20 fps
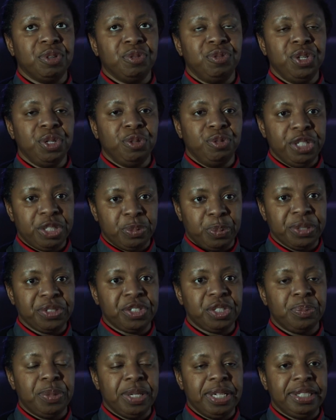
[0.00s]
real
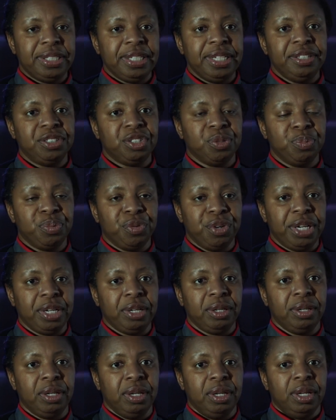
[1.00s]
responsibility to
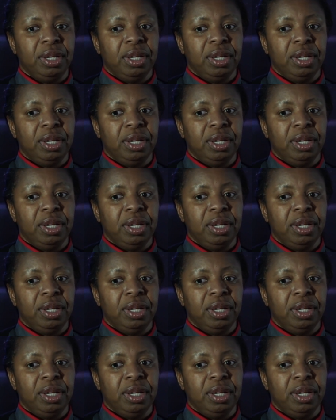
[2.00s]
bring